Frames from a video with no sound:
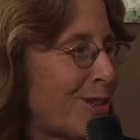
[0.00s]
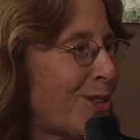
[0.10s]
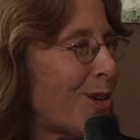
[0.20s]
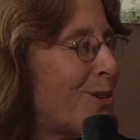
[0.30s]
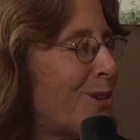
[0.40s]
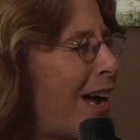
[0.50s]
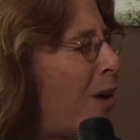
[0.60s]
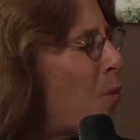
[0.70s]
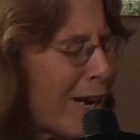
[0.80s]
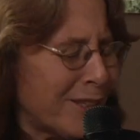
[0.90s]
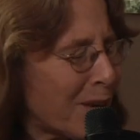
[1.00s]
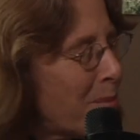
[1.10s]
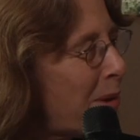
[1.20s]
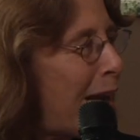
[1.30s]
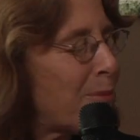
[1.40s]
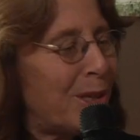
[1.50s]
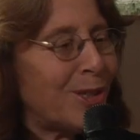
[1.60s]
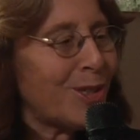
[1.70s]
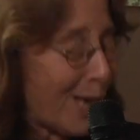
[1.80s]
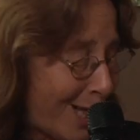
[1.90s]
So I wanted to come back
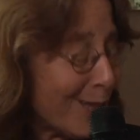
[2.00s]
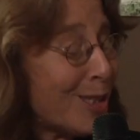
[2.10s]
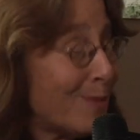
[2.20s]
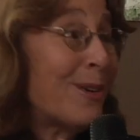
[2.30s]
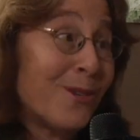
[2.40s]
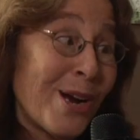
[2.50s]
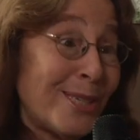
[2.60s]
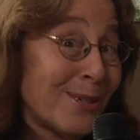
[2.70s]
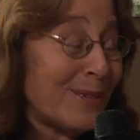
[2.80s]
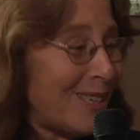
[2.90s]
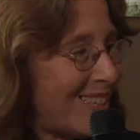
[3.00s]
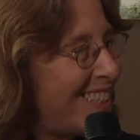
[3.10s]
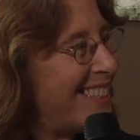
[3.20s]
because Dallas has been great to me.